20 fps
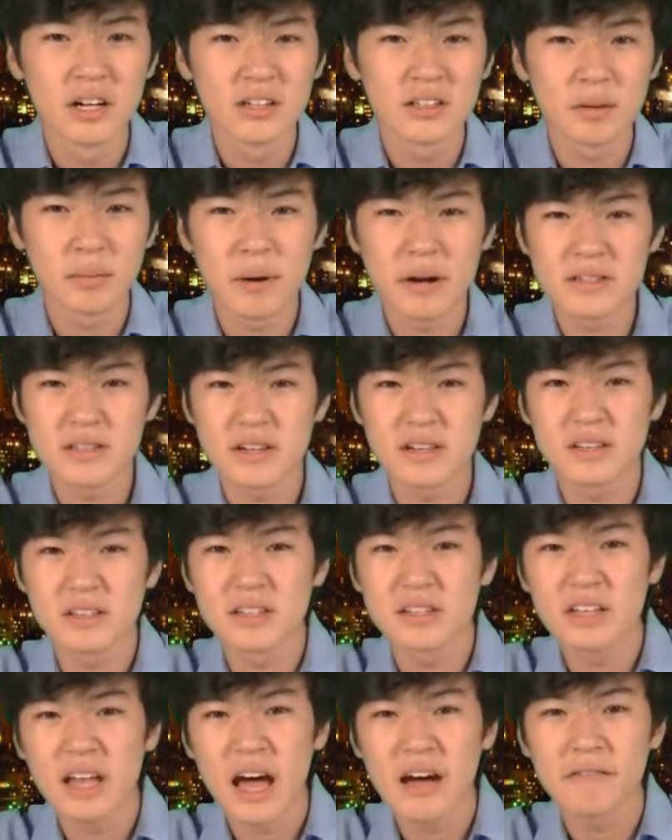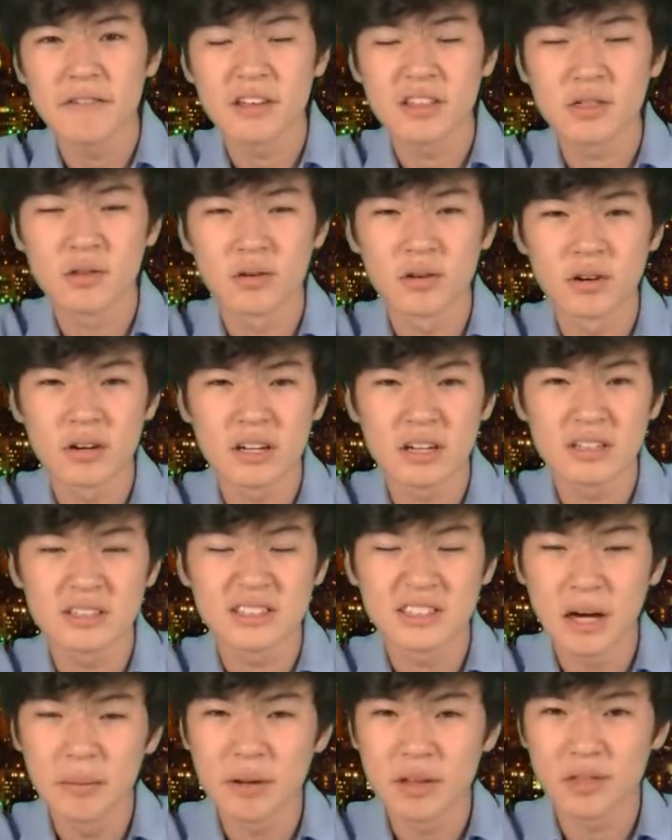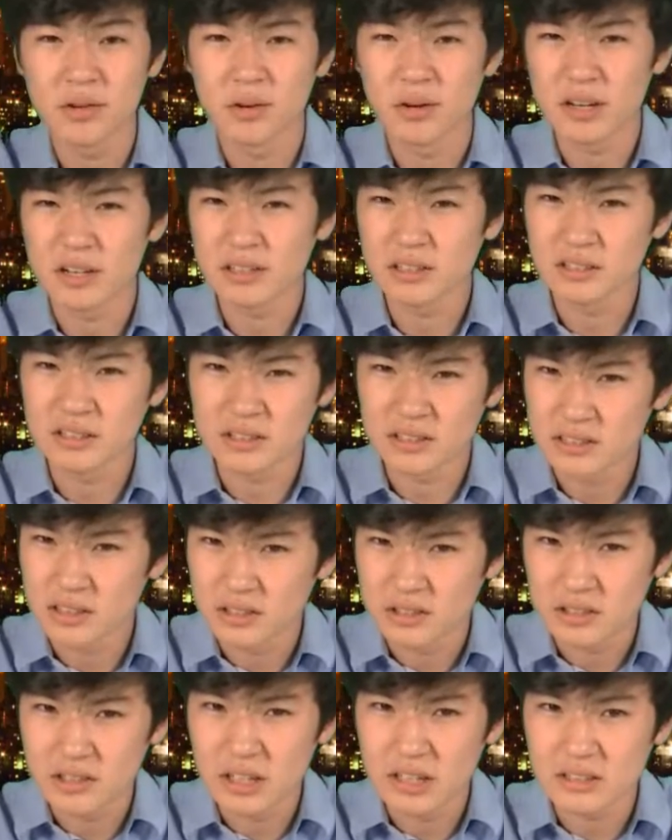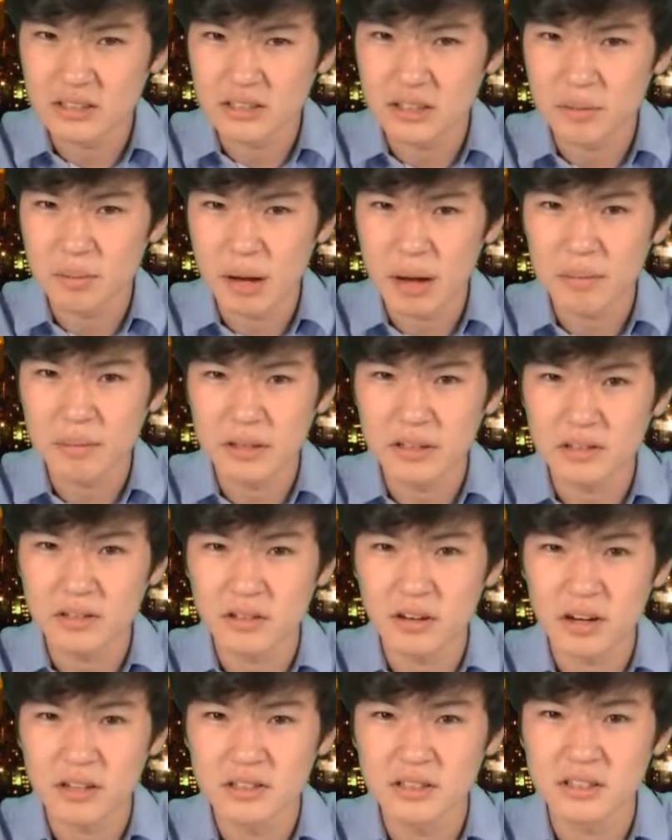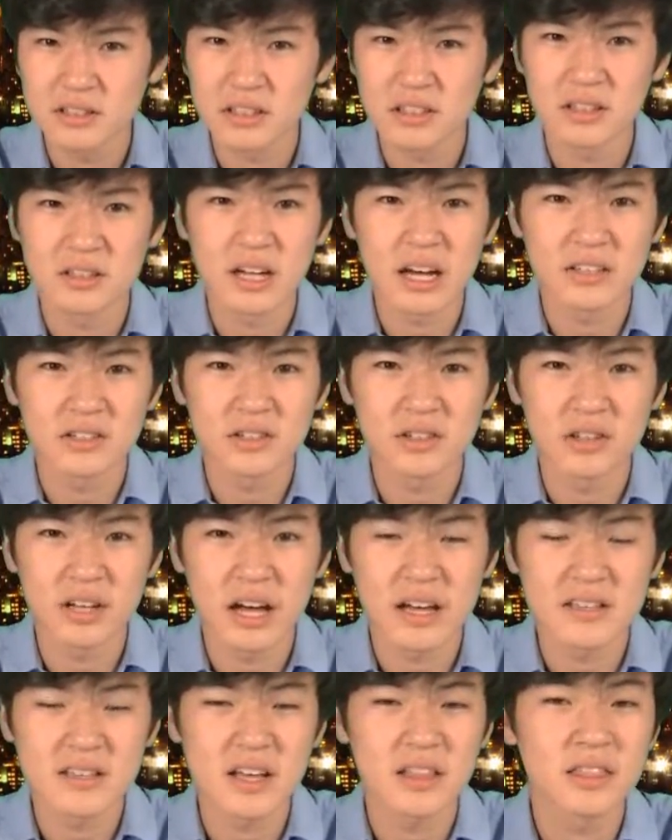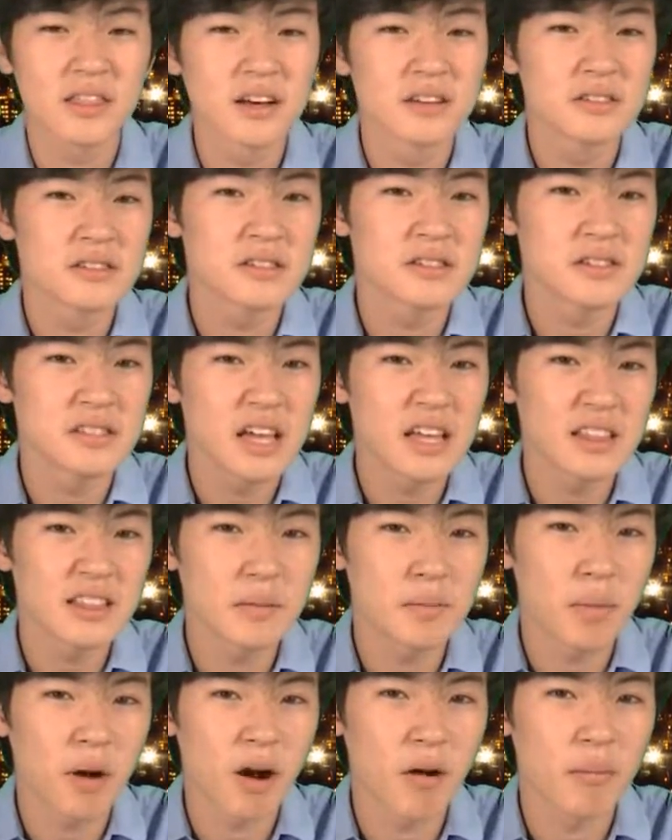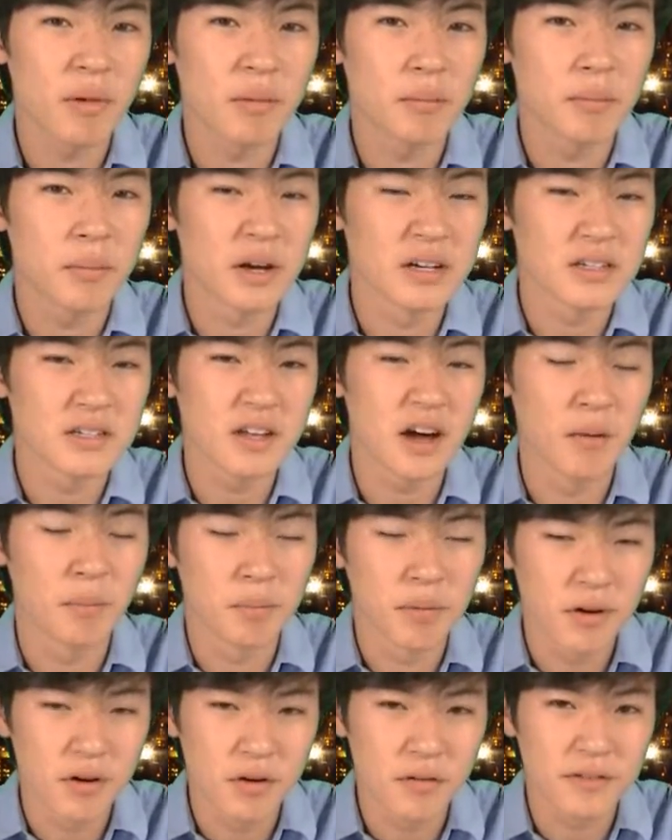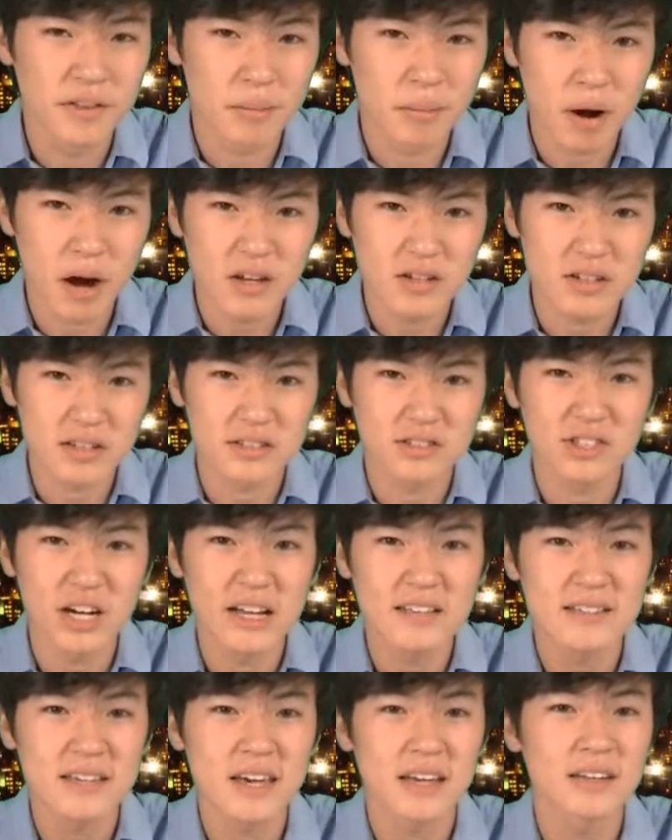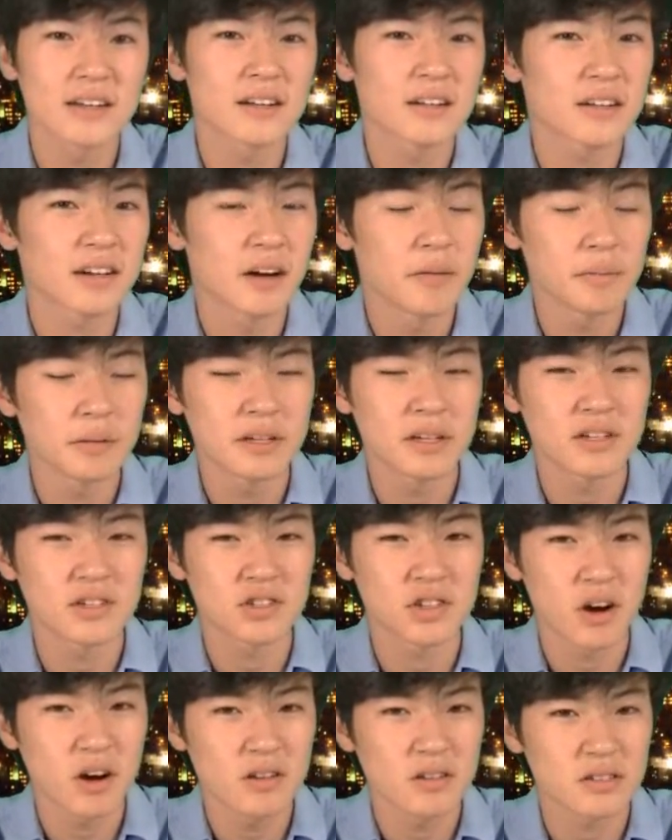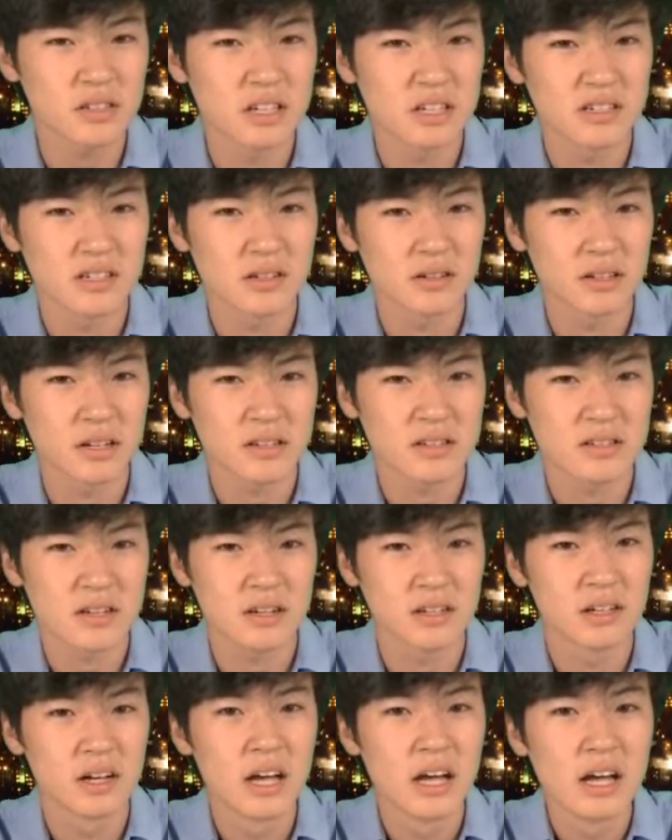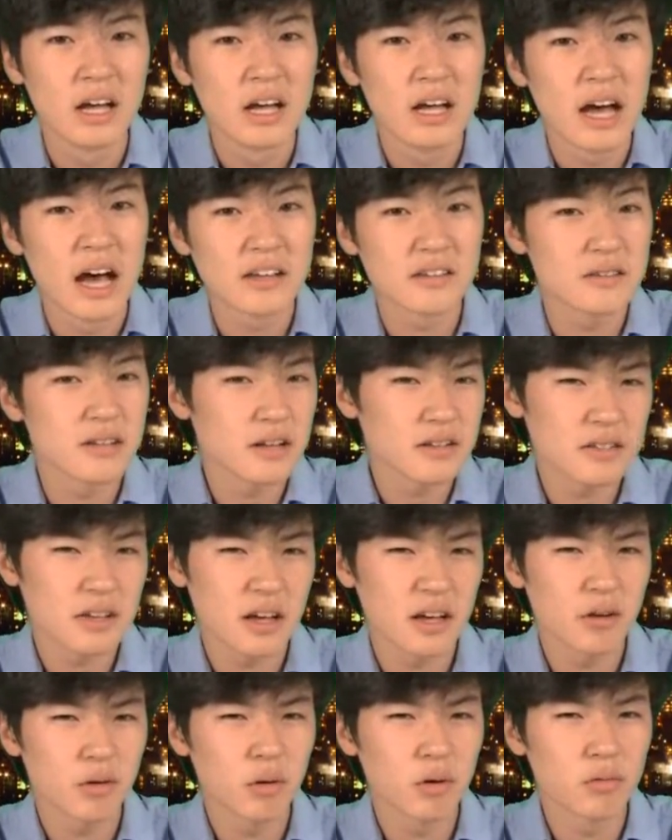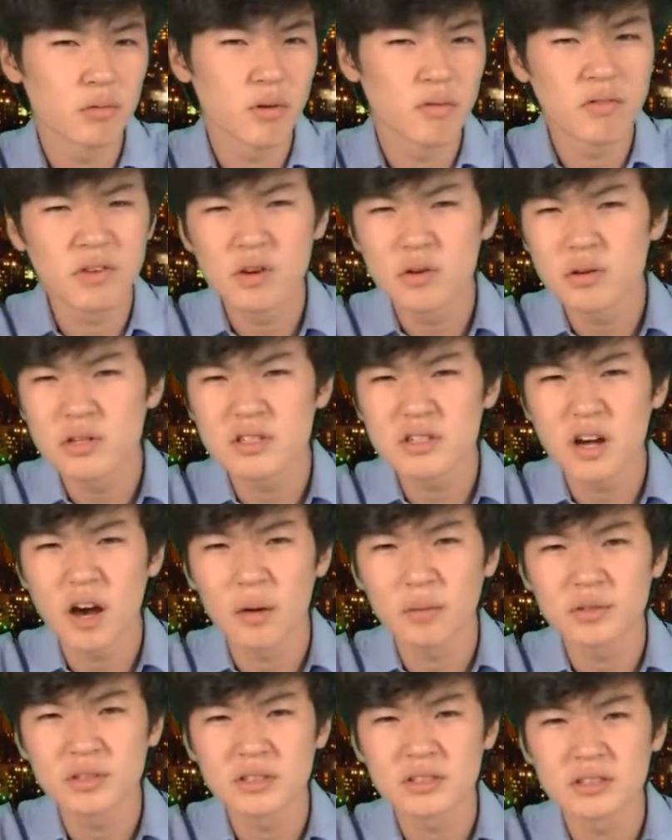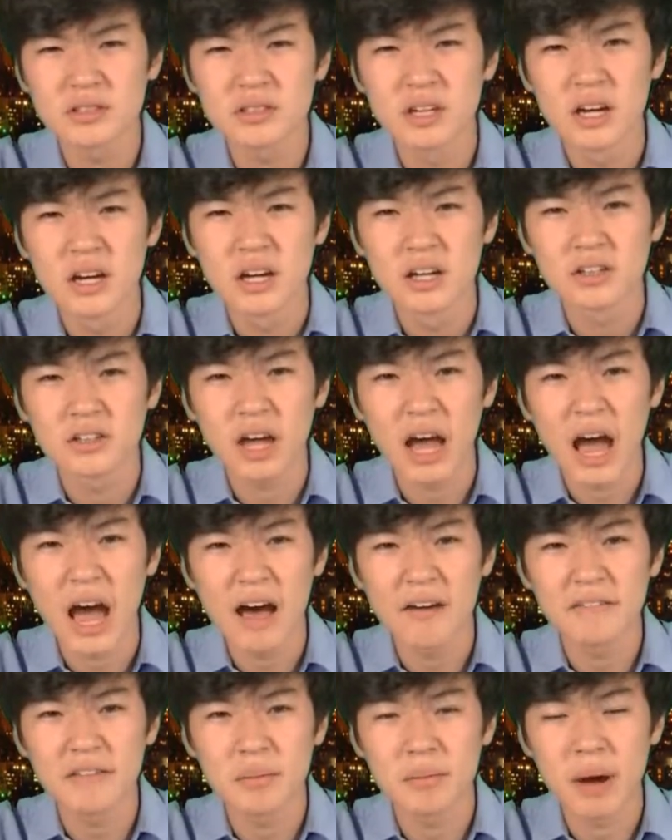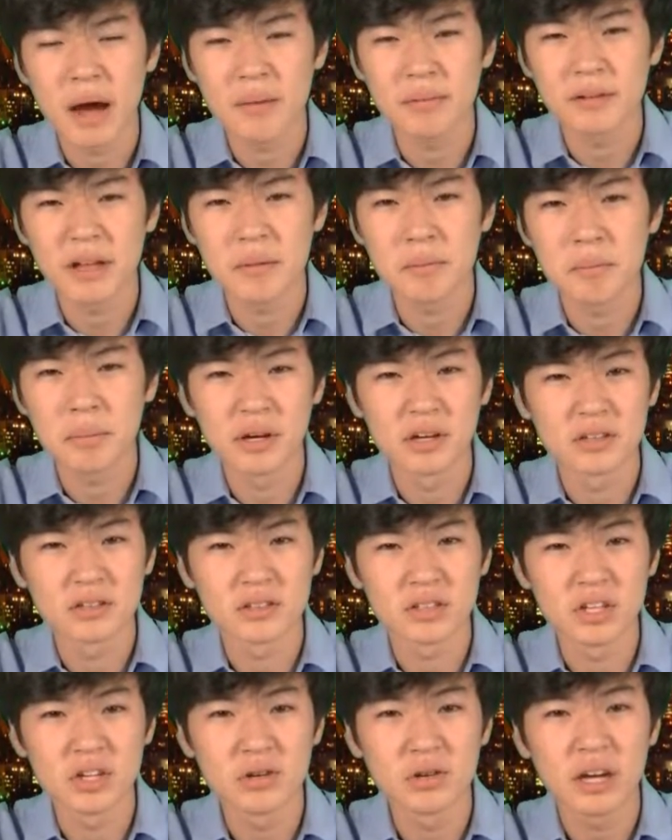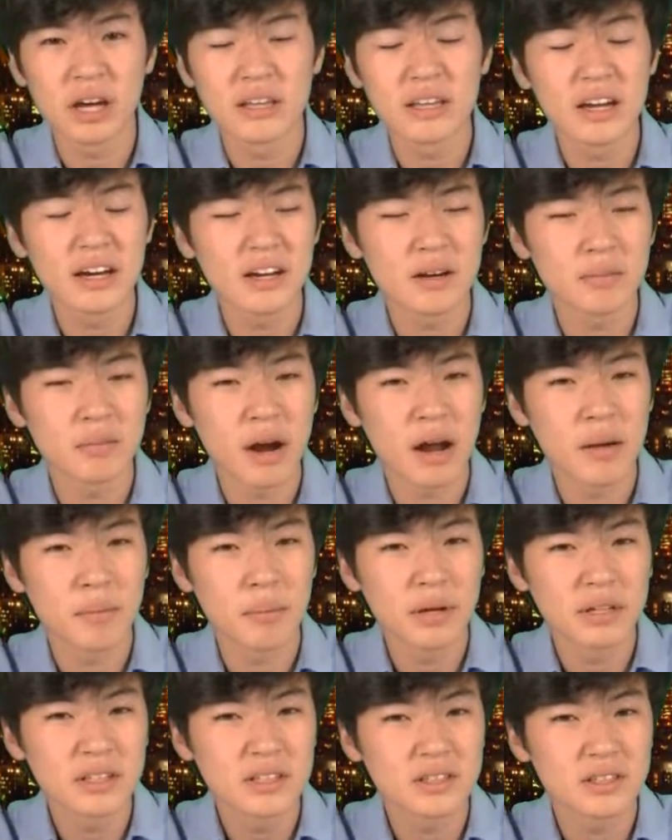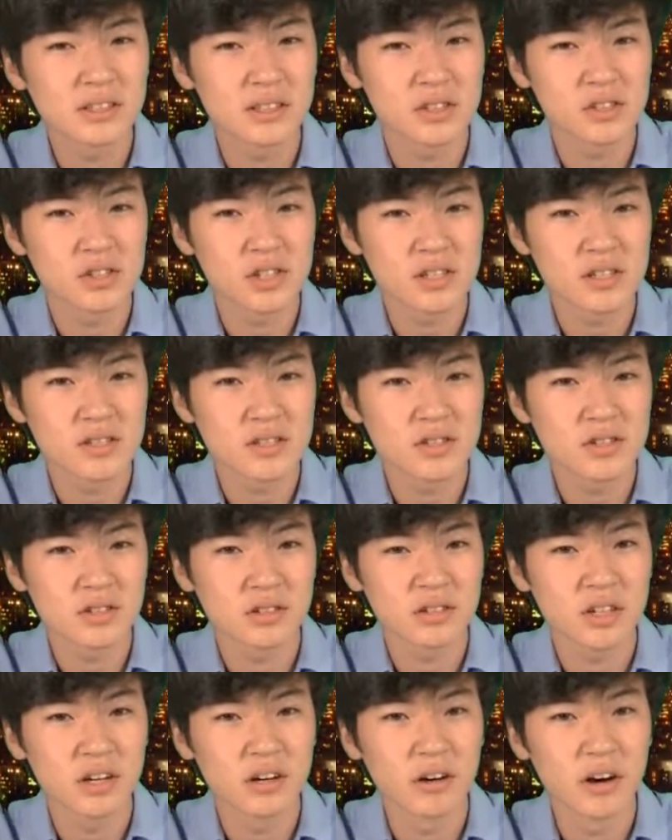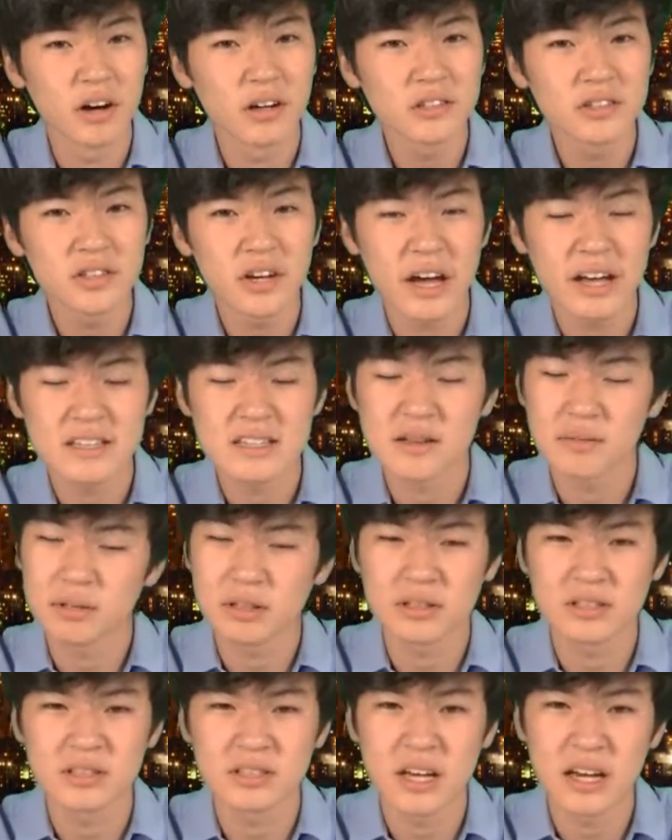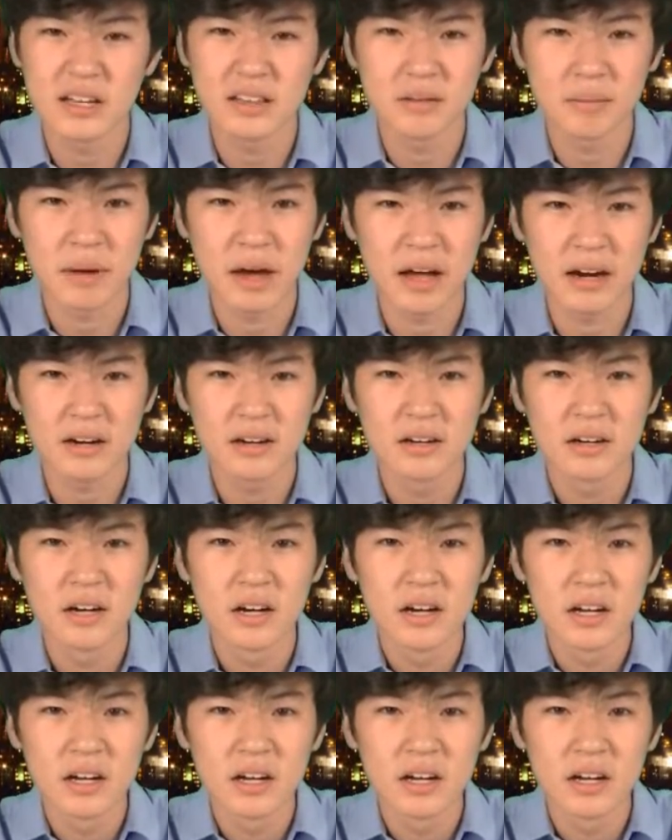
The president did have some authority in the decision, as the pipeline crosses international lines, and thus the State Department must approve the project. TransCanada, the company in charge of Keystone XL, has announced that it will review its options to have the pipeline built. New Canadian Prime Minister Justin Trudeau also had something to say in the matter.